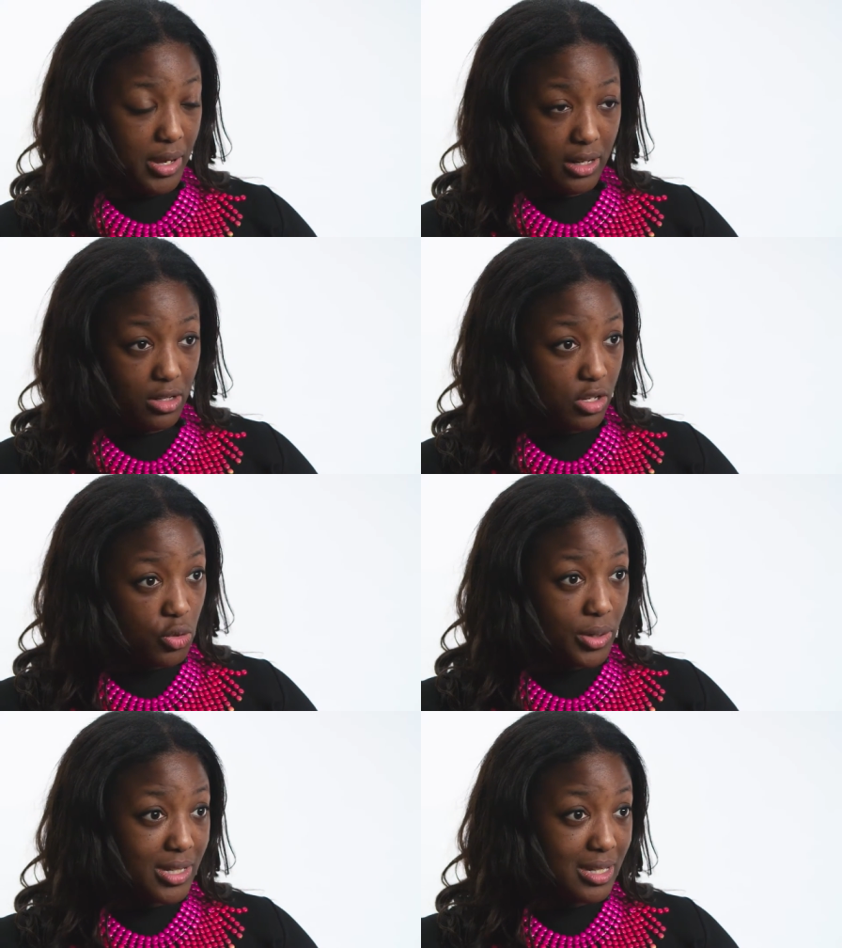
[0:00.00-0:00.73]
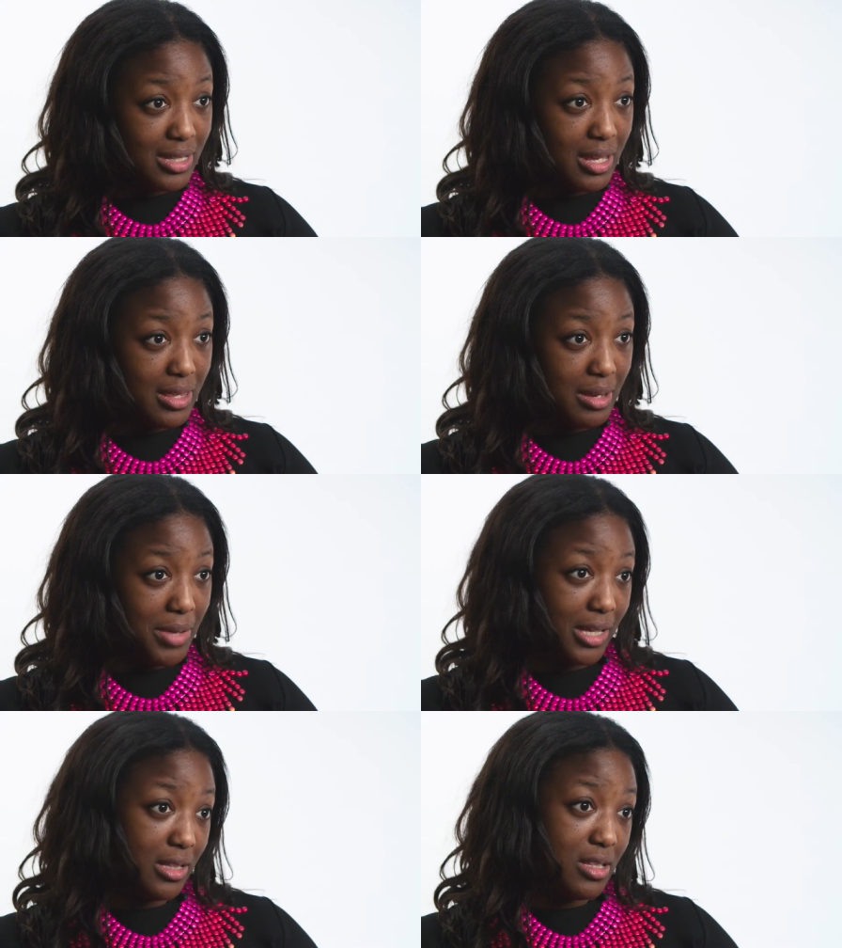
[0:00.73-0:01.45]
in the choices that they
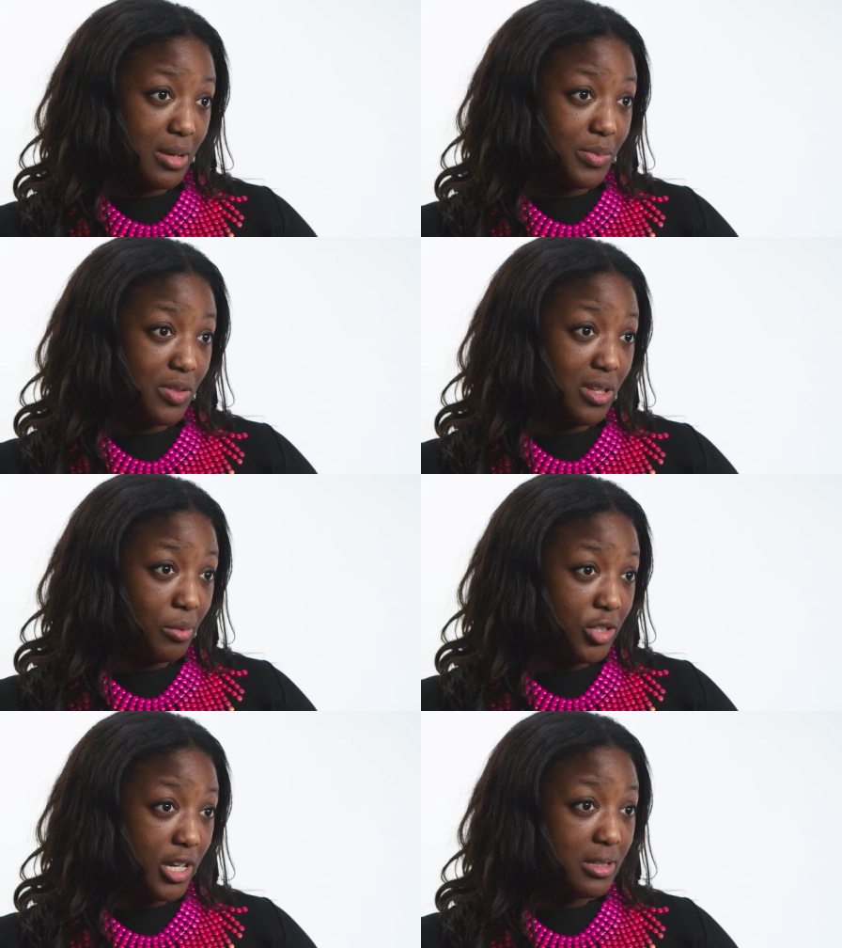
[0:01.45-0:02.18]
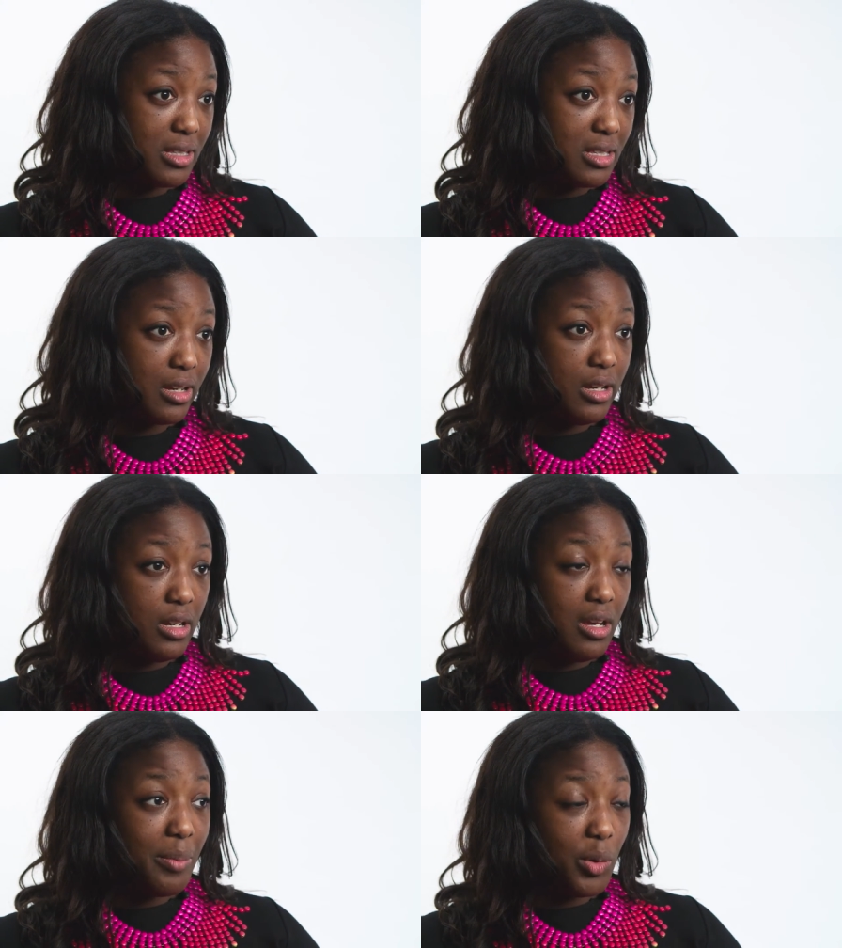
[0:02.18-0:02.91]
make in terms of subjects,
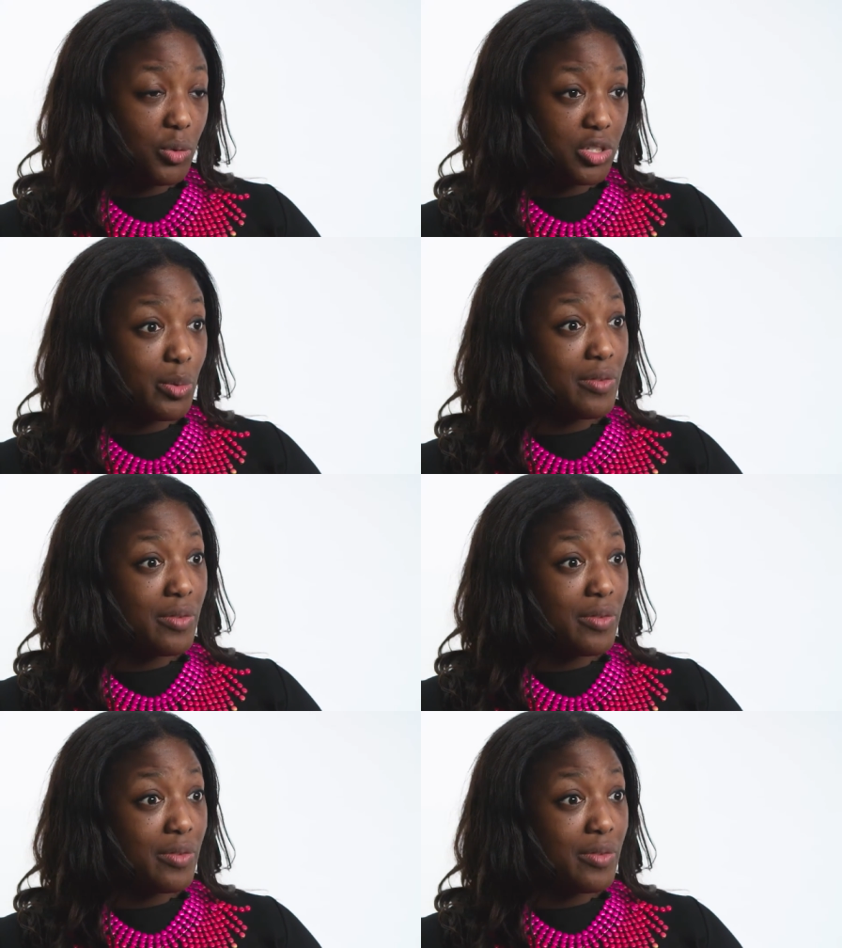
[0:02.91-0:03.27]
but also